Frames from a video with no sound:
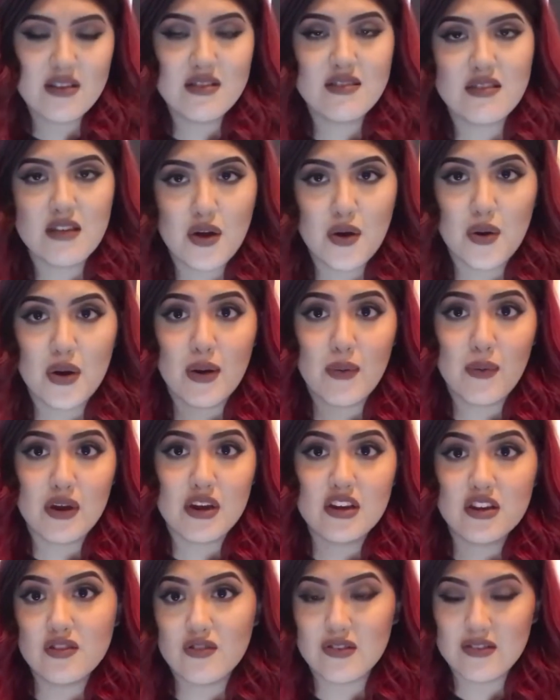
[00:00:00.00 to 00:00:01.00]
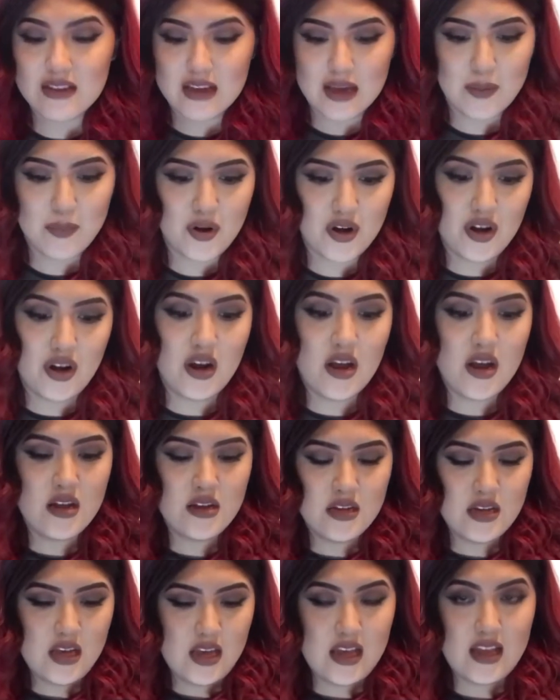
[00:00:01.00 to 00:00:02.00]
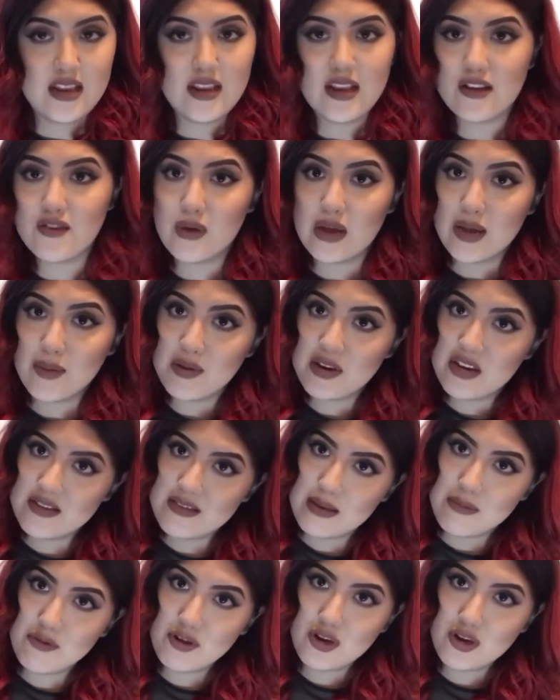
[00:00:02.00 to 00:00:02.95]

so I wanted to do a second part. That's why I'm in the same